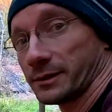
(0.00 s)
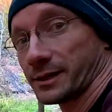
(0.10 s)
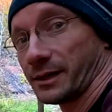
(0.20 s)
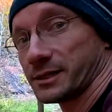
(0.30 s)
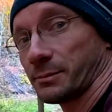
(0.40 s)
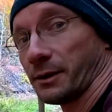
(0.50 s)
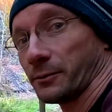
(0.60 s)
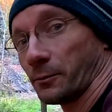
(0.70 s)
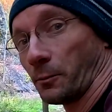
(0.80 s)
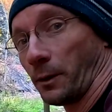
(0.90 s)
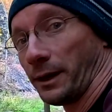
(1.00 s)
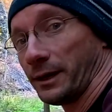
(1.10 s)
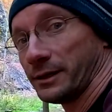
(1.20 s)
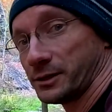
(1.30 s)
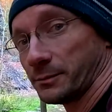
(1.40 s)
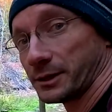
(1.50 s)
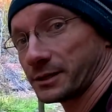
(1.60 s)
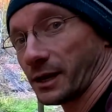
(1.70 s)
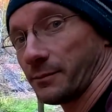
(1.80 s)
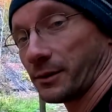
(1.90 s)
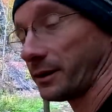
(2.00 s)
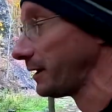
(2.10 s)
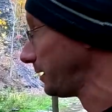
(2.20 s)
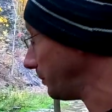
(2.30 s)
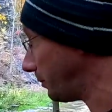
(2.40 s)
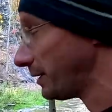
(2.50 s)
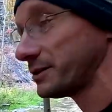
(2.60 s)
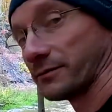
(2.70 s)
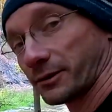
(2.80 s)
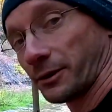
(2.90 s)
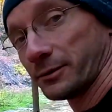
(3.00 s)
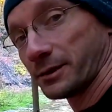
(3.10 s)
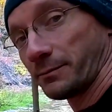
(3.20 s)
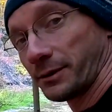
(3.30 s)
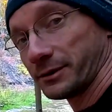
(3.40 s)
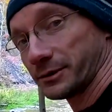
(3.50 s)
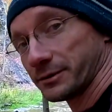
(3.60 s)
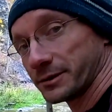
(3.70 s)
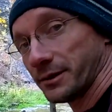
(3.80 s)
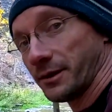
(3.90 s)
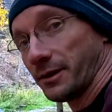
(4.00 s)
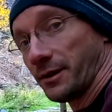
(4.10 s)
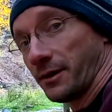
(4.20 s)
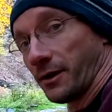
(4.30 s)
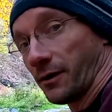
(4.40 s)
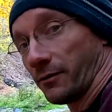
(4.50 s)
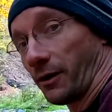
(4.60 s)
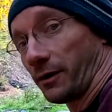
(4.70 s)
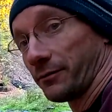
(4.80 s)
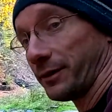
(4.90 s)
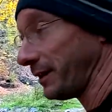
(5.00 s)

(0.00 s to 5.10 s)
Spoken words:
because I spend way too much time here getting a bunch of close-up pictures of all of